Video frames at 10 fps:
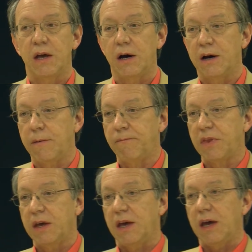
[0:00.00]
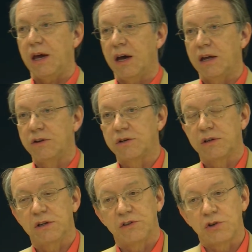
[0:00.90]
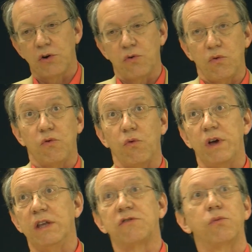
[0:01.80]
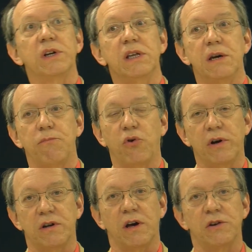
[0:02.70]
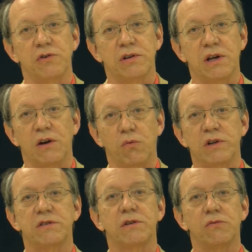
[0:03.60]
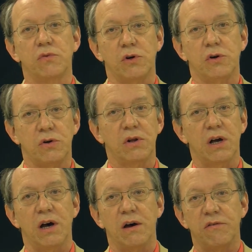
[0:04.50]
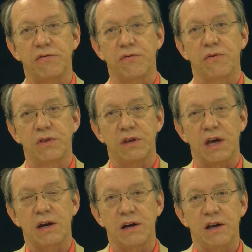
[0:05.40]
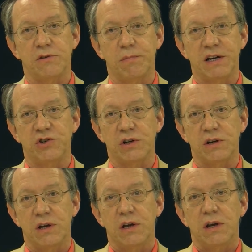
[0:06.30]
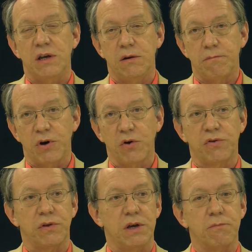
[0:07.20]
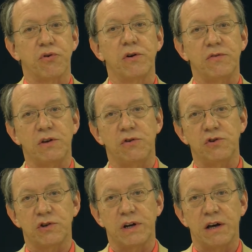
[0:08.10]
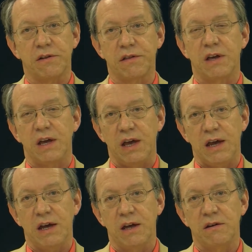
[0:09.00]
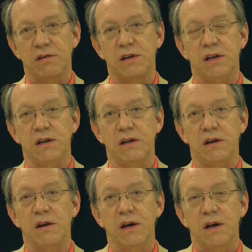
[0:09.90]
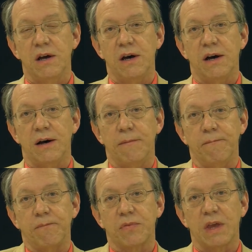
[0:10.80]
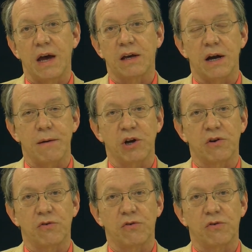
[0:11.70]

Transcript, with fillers: Um, and so it's really important to understand what's the role of the NIH budget in both improving future health and in um, economic